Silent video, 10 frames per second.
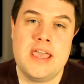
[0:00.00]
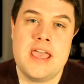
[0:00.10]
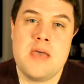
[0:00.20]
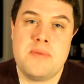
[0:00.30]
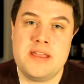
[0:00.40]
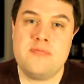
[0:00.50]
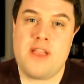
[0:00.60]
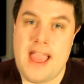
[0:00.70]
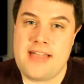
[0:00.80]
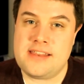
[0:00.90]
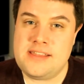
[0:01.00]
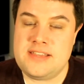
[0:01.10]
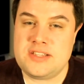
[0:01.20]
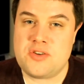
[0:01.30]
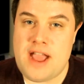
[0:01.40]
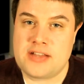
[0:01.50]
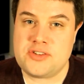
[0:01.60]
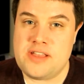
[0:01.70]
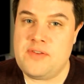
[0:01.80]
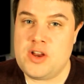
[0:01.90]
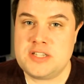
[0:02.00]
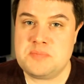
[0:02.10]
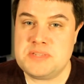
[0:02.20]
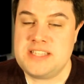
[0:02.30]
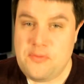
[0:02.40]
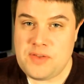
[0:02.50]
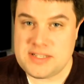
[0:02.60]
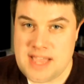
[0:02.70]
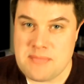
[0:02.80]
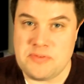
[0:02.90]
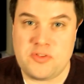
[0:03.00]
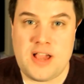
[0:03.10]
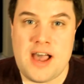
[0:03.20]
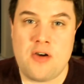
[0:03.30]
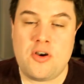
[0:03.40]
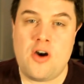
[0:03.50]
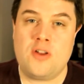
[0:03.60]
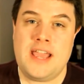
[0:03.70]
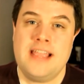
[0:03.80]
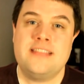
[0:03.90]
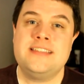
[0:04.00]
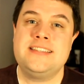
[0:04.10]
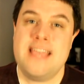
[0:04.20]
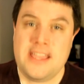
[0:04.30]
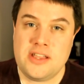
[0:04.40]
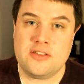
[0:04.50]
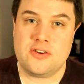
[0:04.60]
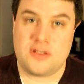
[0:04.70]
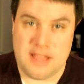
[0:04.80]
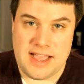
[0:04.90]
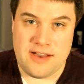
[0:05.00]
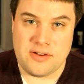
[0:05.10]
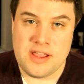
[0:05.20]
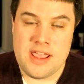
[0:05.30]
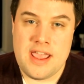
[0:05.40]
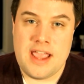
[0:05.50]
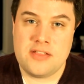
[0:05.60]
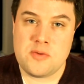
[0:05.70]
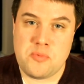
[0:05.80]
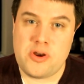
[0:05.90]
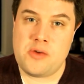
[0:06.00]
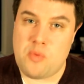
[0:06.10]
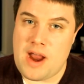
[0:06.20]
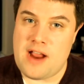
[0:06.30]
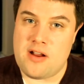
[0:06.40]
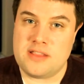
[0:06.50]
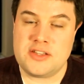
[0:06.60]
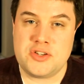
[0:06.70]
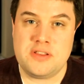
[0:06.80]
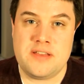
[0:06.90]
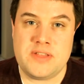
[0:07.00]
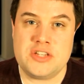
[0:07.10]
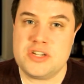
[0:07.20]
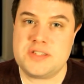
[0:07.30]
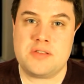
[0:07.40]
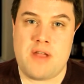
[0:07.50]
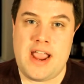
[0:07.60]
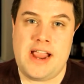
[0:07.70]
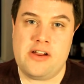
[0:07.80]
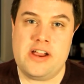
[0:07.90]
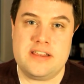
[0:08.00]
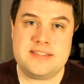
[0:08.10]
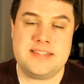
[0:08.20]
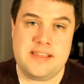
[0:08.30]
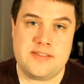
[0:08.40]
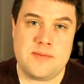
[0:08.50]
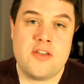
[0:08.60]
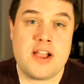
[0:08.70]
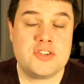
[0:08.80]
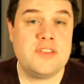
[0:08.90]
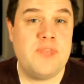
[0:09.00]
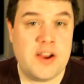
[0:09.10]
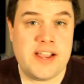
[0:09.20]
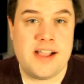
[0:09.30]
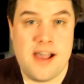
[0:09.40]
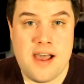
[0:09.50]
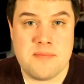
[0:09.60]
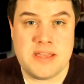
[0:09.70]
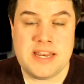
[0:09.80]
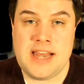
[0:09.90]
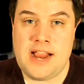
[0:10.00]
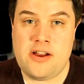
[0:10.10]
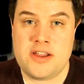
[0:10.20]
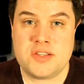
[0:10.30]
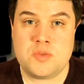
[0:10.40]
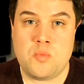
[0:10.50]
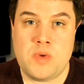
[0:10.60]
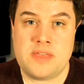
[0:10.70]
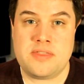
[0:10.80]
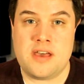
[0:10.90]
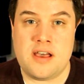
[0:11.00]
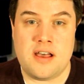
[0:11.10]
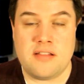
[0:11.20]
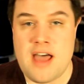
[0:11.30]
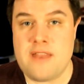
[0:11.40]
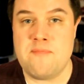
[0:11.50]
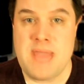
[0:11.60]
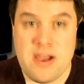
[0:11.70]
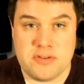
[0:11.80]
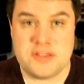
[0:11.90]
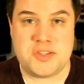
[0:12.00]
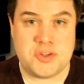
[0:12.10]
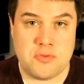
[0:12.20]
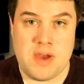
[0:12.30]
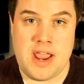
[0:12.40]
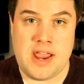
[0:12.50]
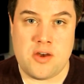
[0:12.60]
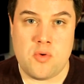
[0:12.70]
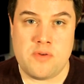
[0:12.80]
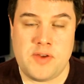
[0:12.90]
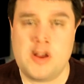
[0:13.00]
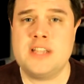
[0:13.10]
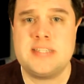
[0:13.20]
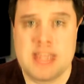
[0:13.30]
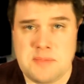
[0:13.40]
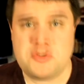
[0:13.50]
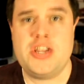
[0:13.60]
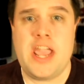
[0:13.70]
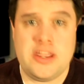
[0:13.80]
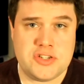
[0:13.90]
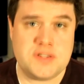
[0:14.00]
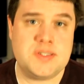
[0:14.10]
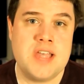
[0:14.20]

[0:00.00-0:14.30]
But in reality, these are actually a very specific type of cloud called a lenticular cloud. And they're pretty rare unless you live in just the right area to see them. They're actually very common in areas with a lot of mountainous terrain or very steep changes